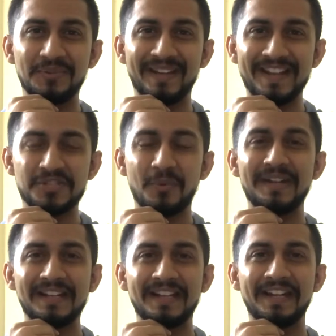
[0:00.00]
in the next
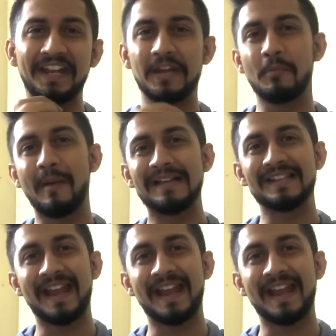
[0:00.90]
one. Till then, take care, bye-bye.